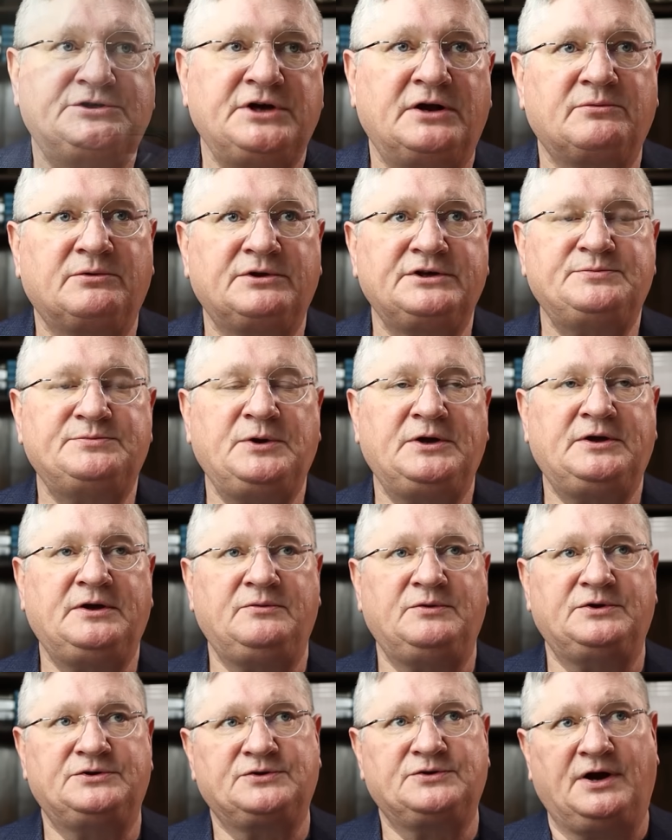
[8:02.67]
generally
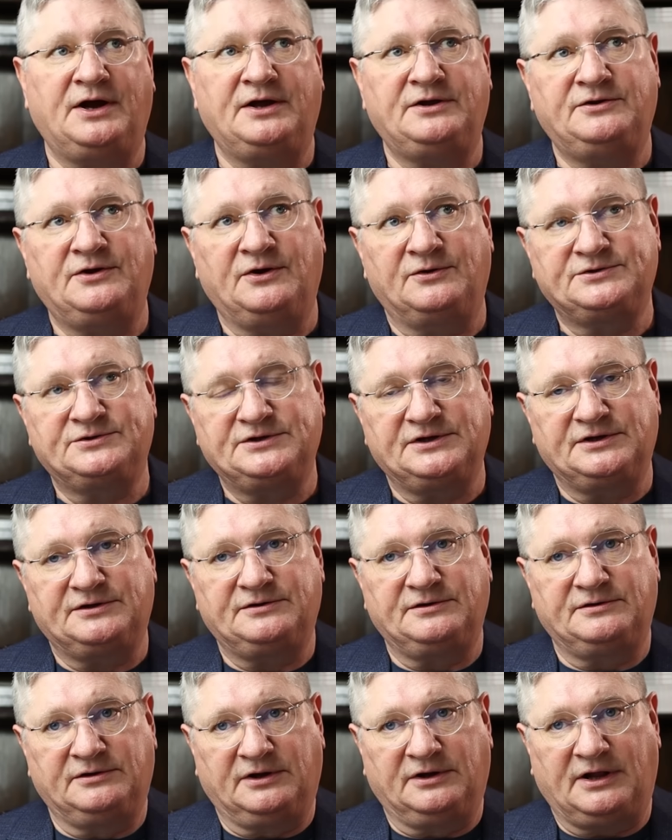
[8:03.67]
speaking, we try and dose it
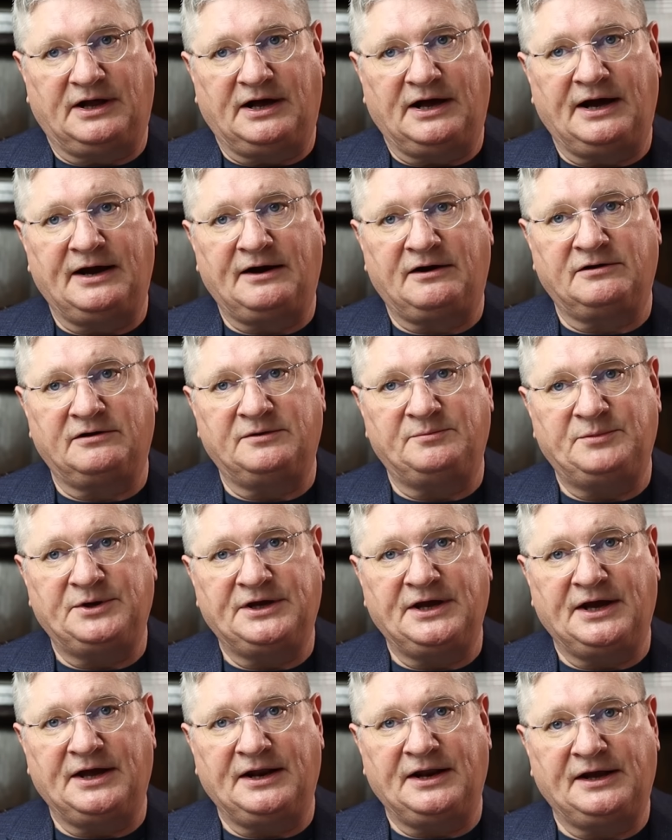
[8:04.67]
a little higher in the
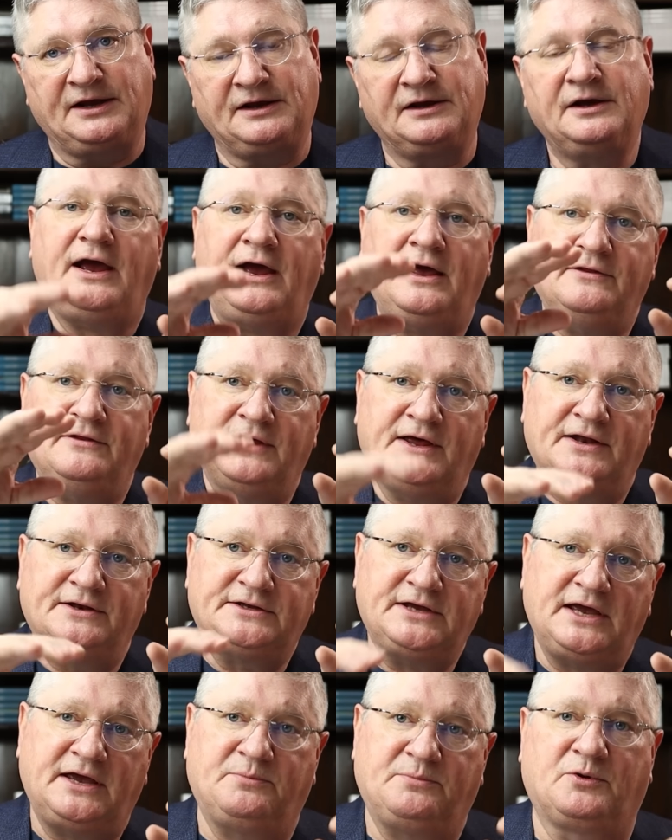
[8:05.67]
beginning and then
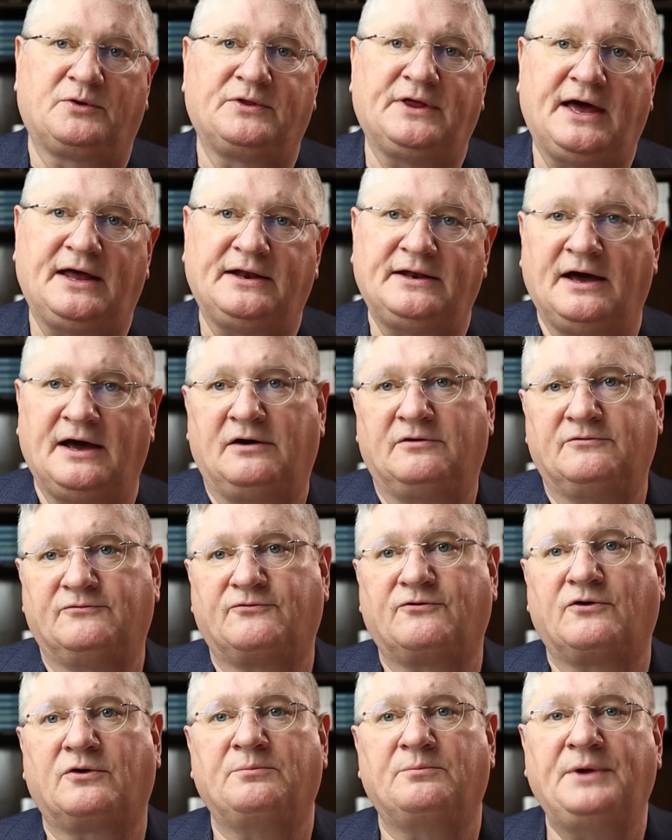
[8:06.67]
taper that down
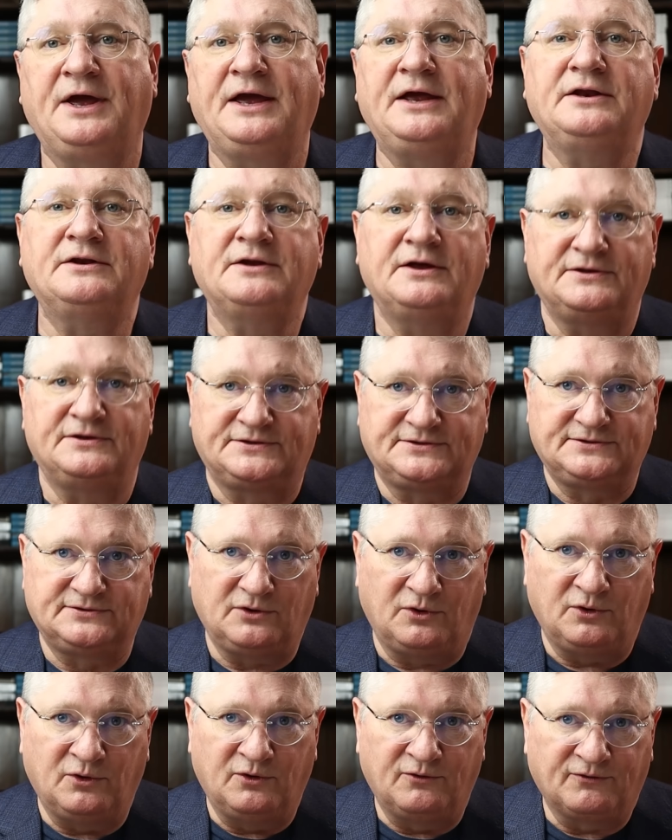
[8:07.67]
for maintenance
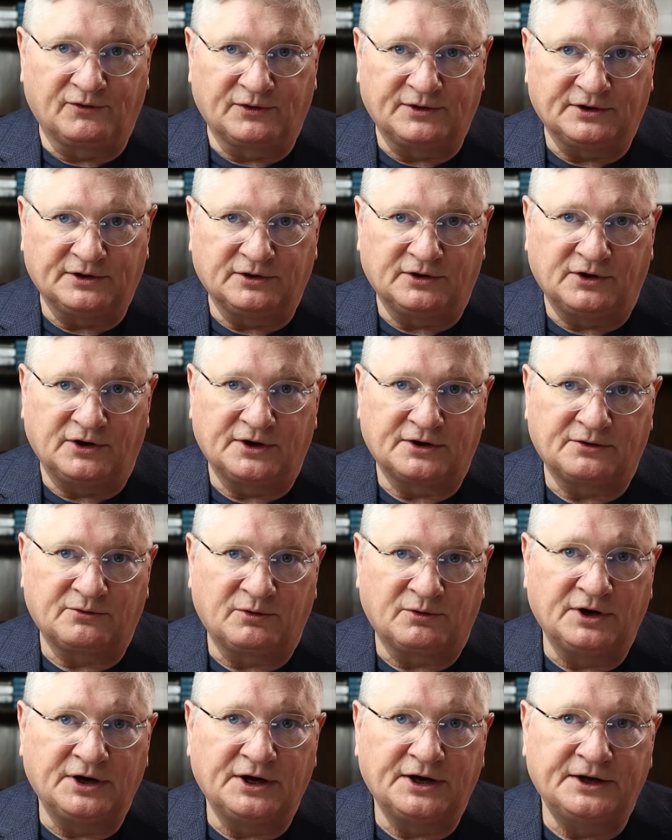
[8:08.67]
over the long
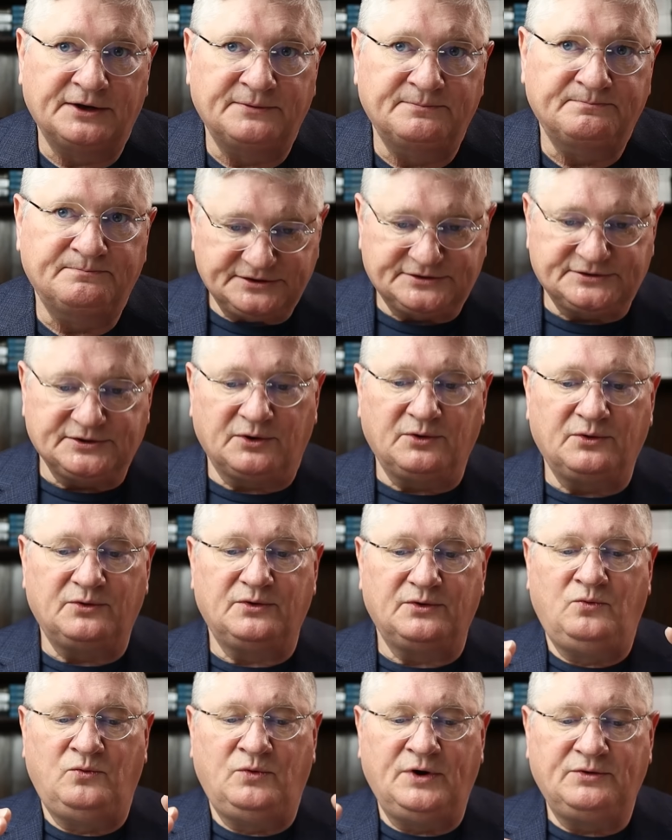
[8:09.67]
run. So
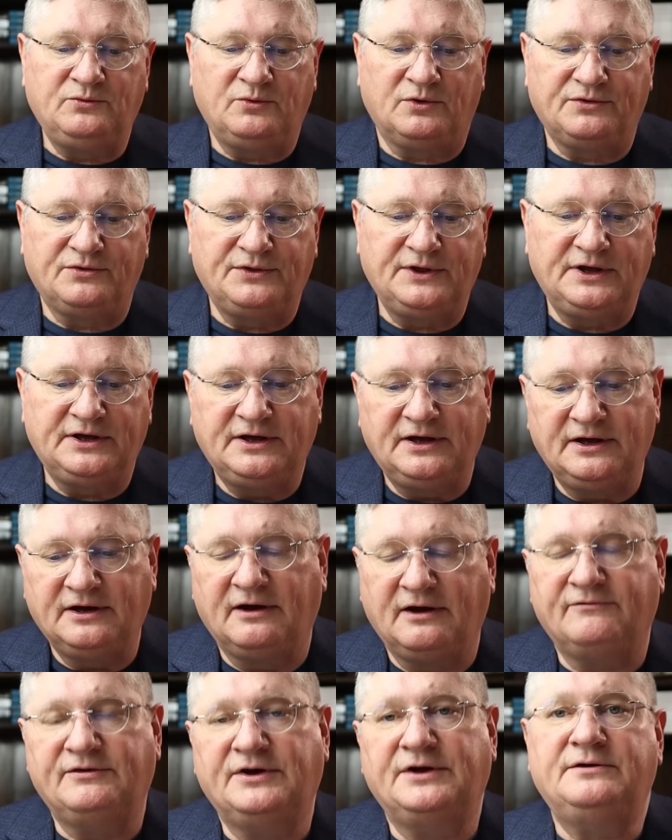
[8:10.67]
when we're thinking
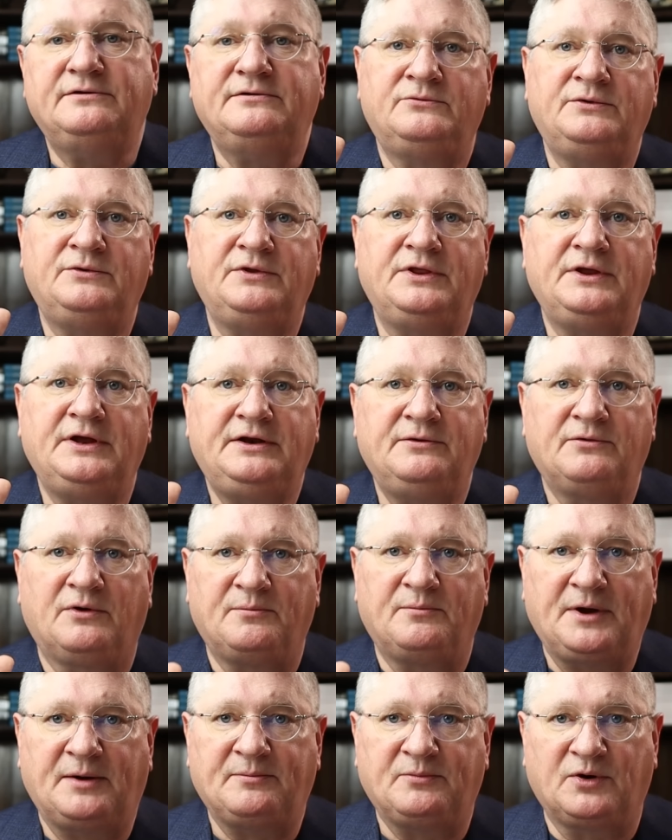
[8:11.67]
of it, we need to
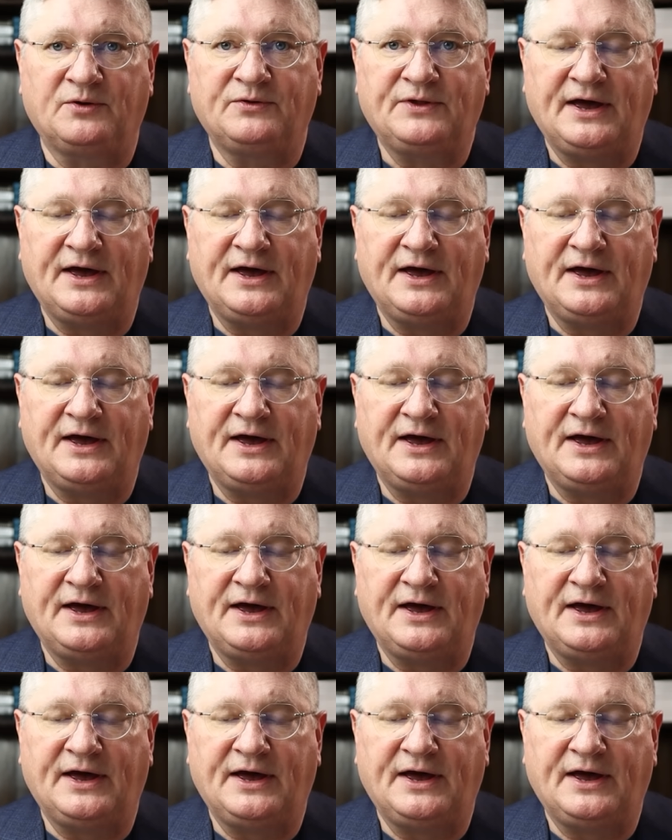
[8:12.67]
remember